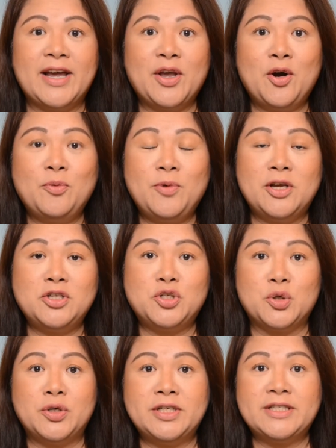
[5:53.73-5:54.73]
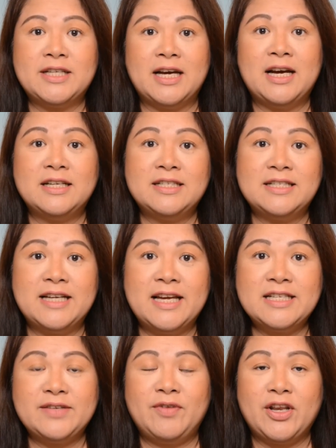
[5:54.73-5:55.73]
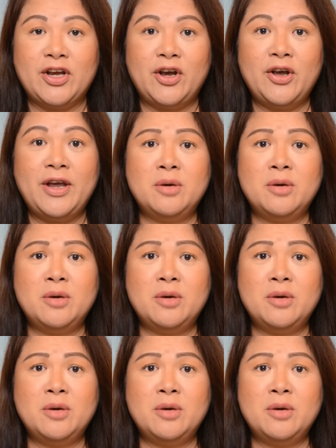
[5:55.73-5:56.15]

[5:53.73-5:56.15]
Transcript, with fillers: I hope you enjoyed today's video.